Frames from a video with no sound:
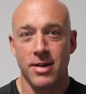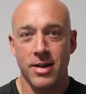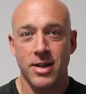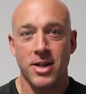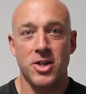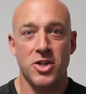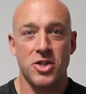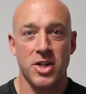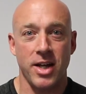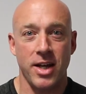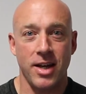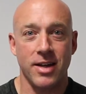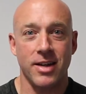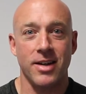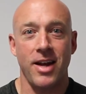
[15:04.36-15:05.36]

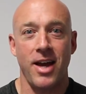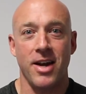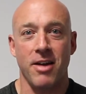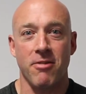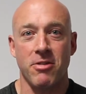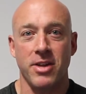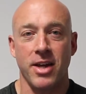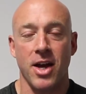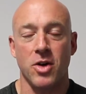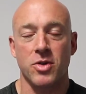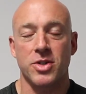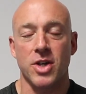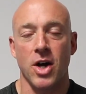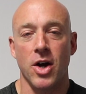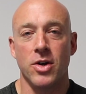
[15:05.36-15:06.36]
conditioning and everything else.
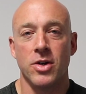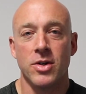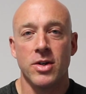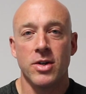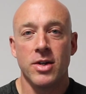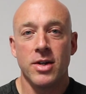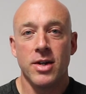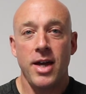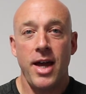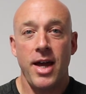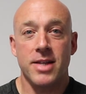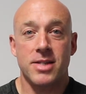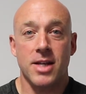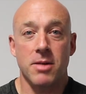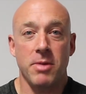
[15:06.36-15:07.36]
So
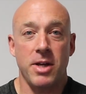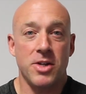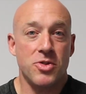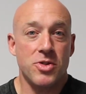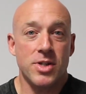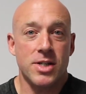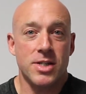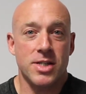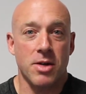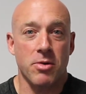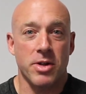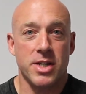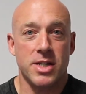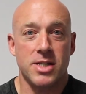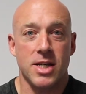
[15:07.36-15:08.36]
it's going to be interesting to see
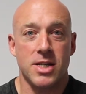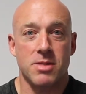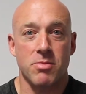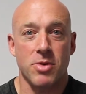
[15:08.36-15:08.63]
what this season